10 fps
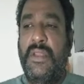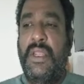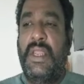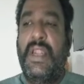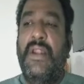
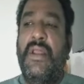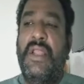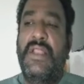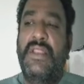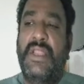and
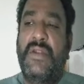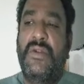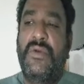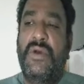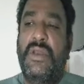either n2
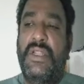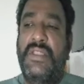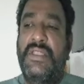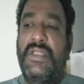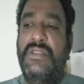or n3
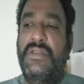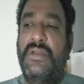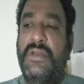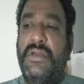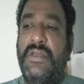is
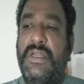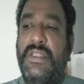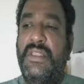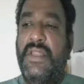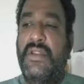greater
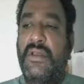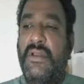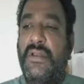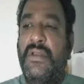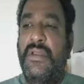than
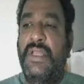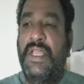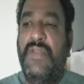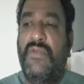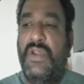
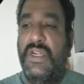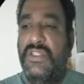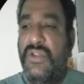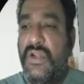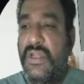n1, it's not